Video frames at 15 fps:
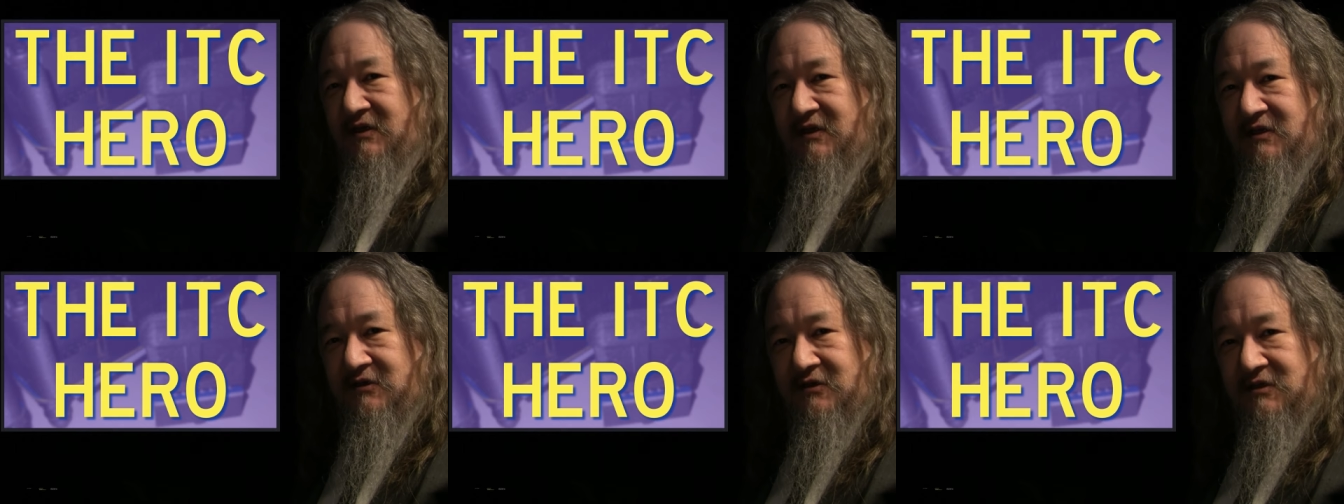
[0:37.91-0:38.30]

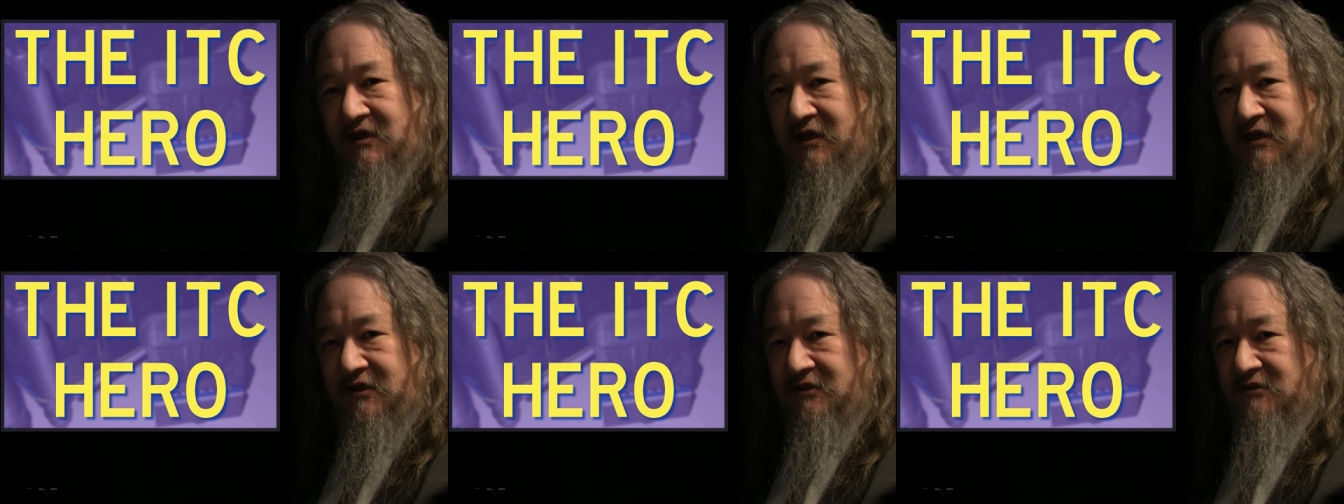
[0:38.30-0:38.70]
the
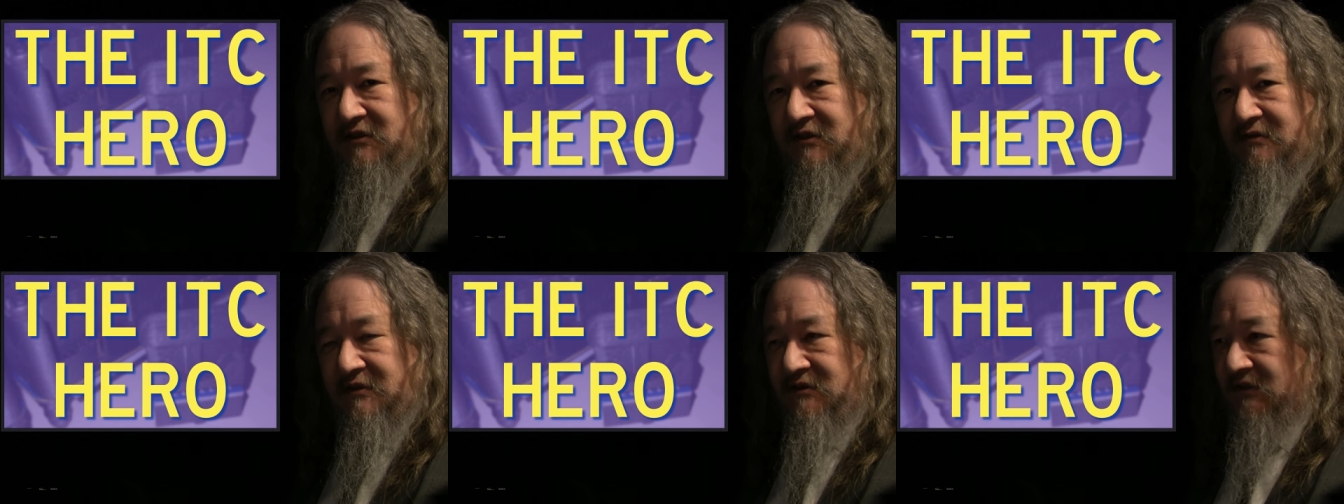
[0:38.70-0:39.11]
intertile
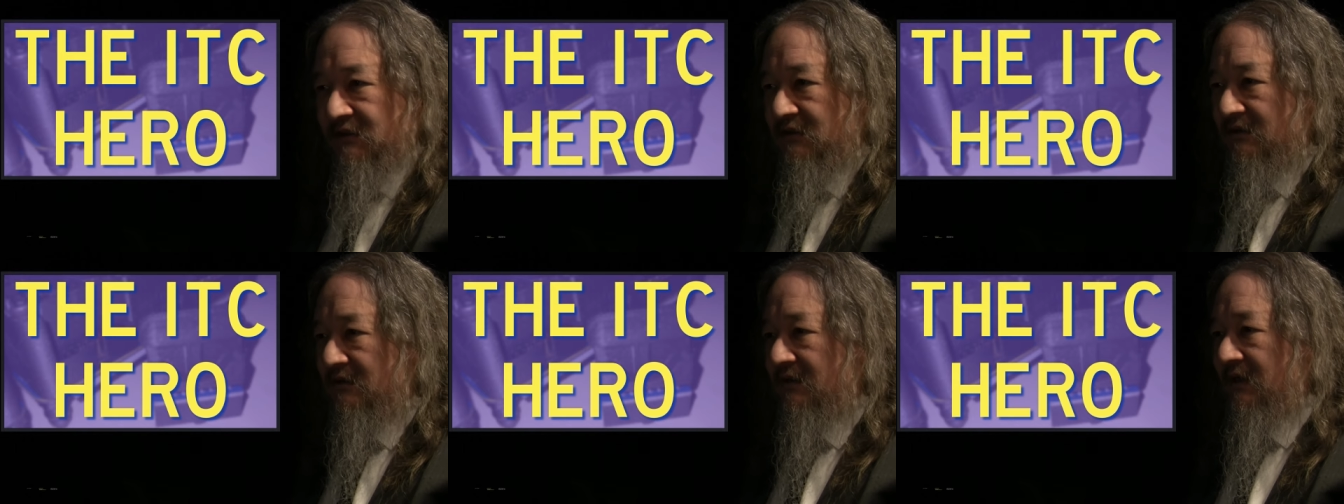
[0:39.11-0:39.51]
sequencing
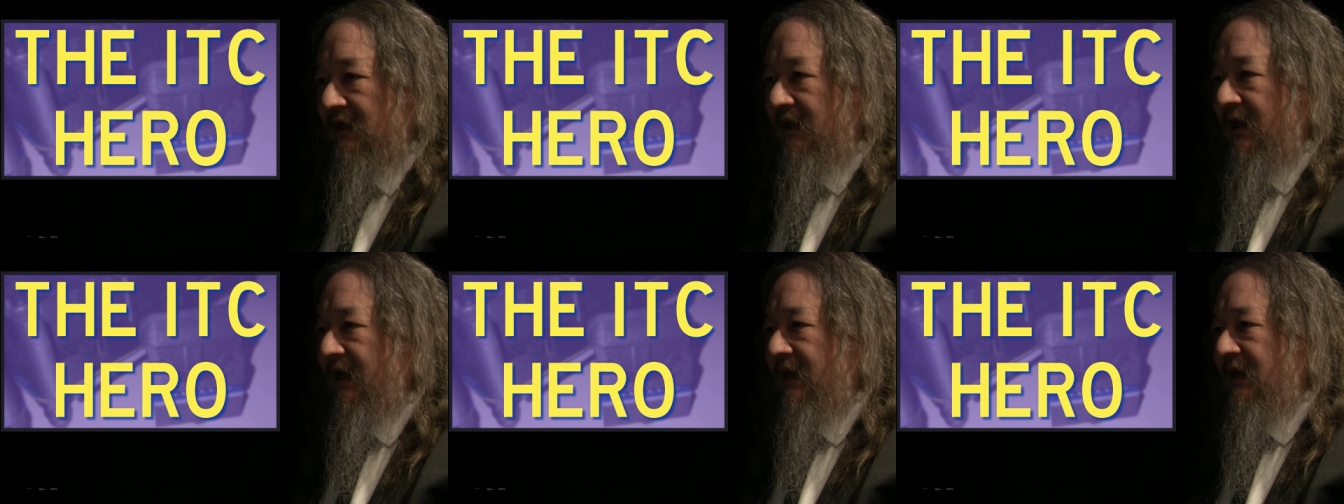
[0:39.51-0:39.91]

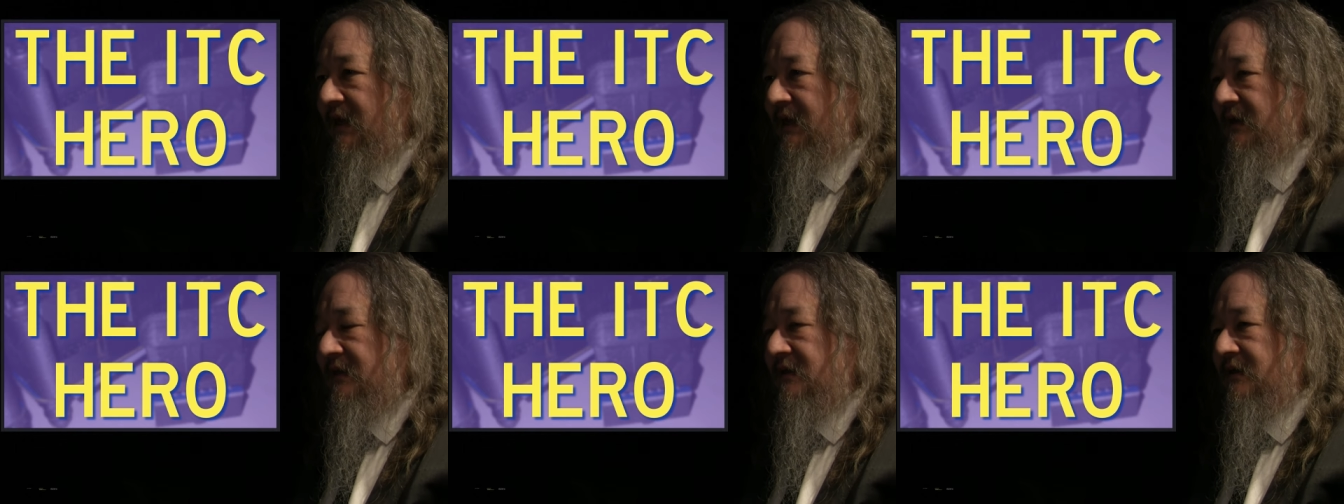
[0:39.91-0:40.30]
story.
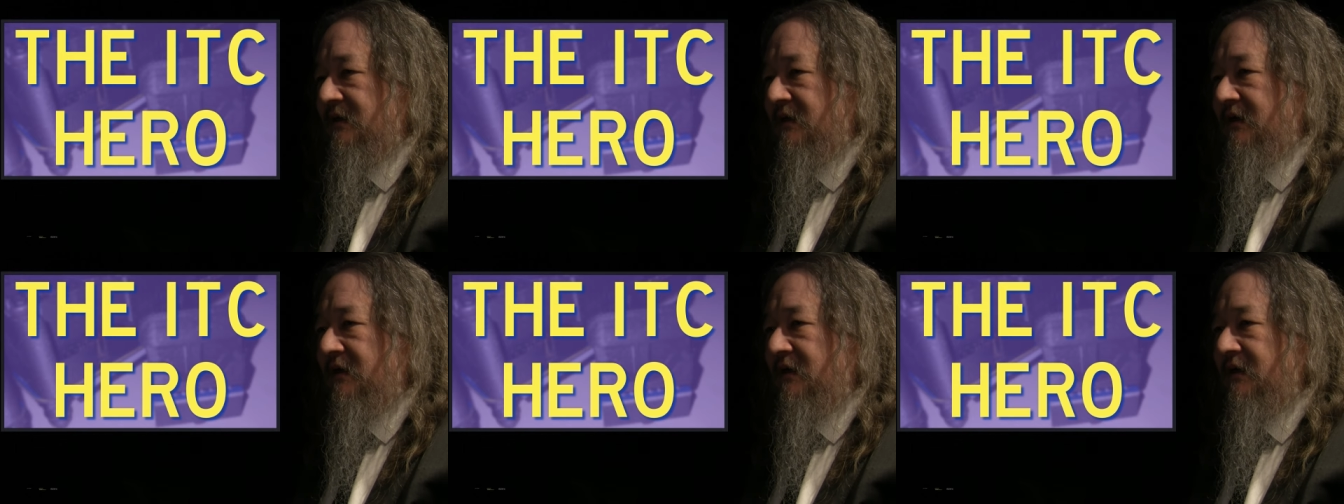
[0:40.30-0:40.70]
And,
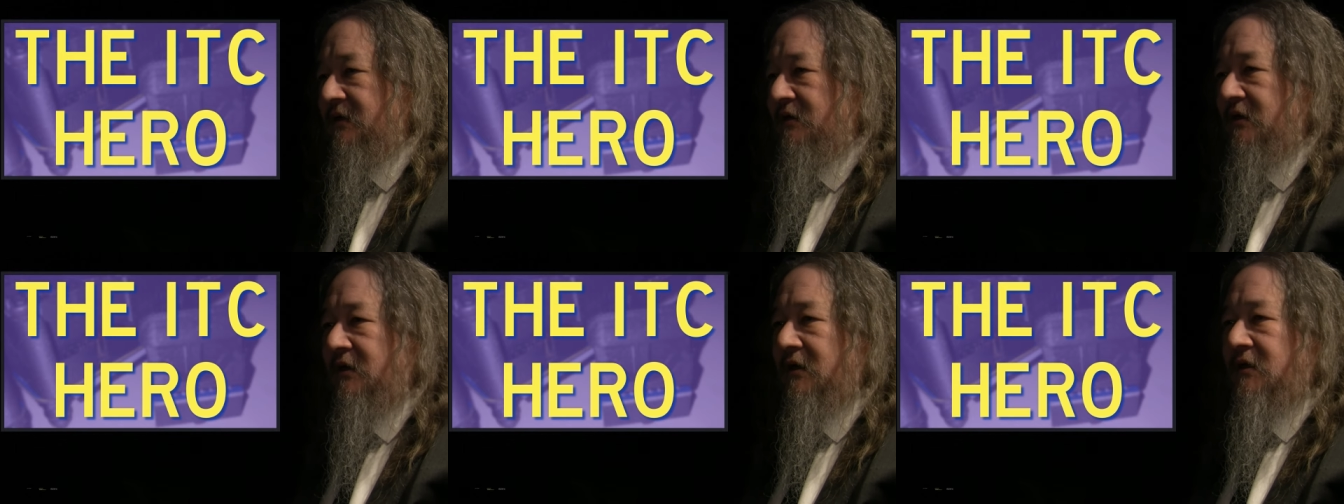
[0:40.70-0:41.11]
uh,